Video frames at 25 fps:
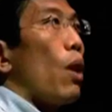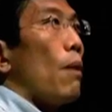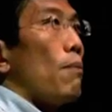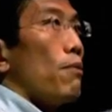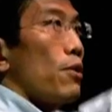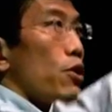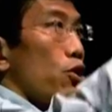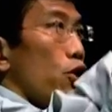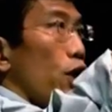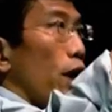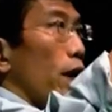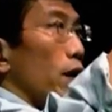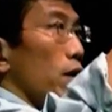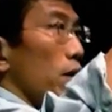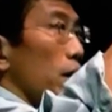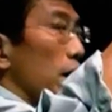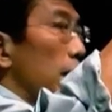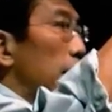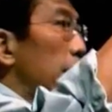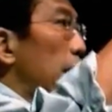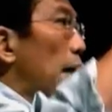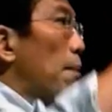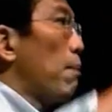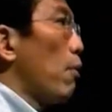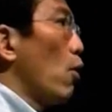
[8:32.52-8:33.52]
up the chain to
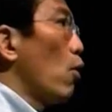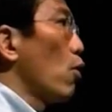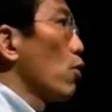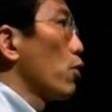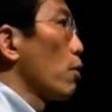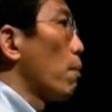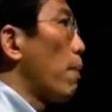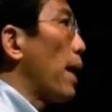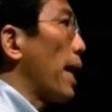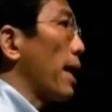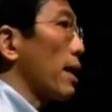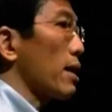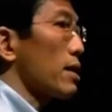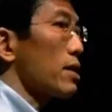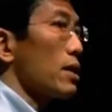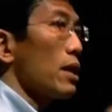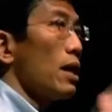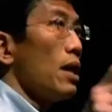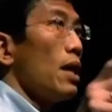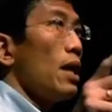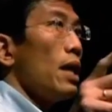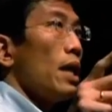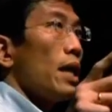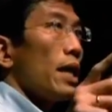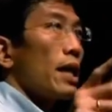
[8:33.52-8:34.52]
eat up all the banks,
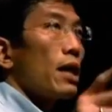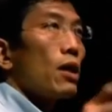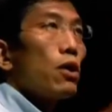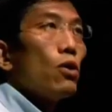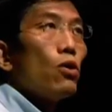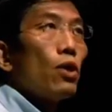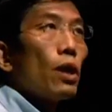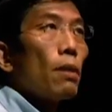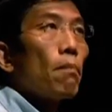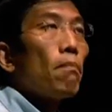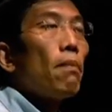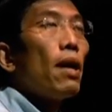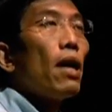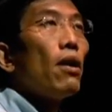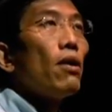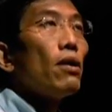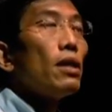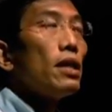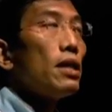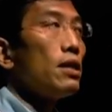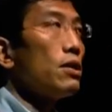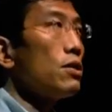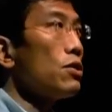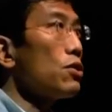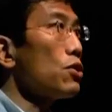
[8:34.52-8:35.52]
including Merrill
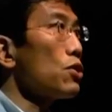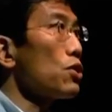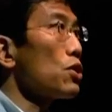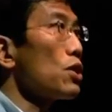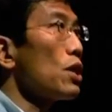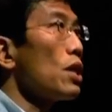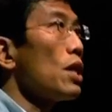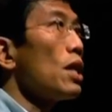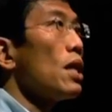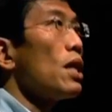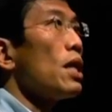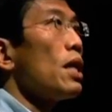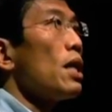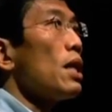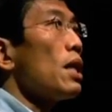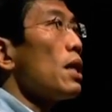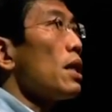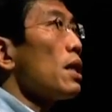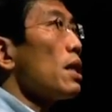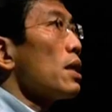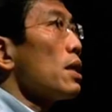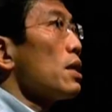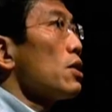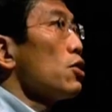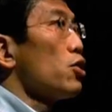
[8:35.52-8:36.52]
Lynch,
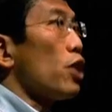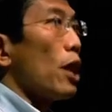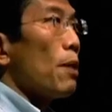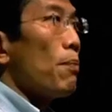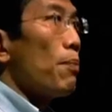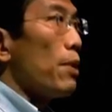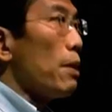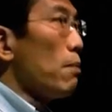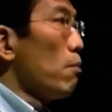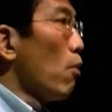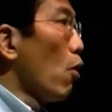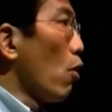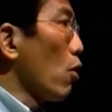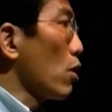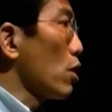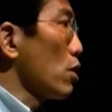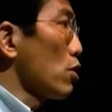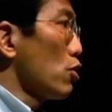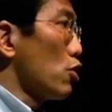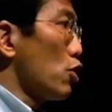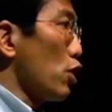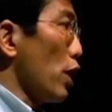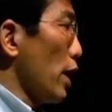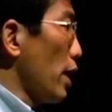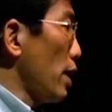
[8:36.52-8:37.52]
JP
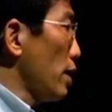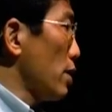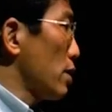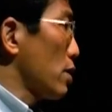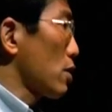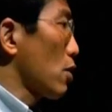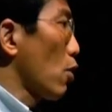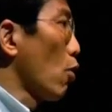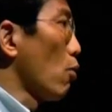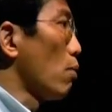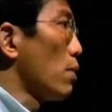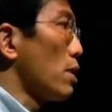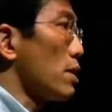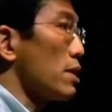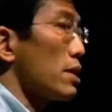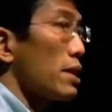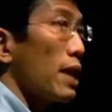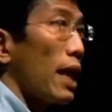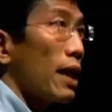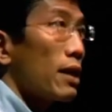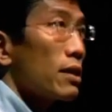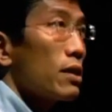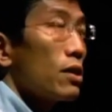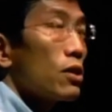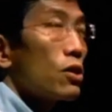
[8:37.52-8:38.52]
Morgan, Chase, Goldman
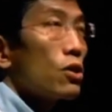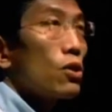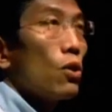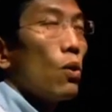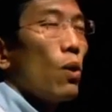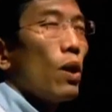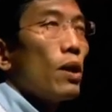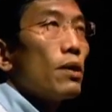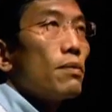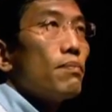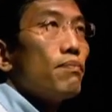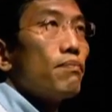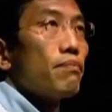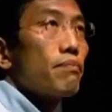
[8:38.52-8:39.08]
Sachs, and so on.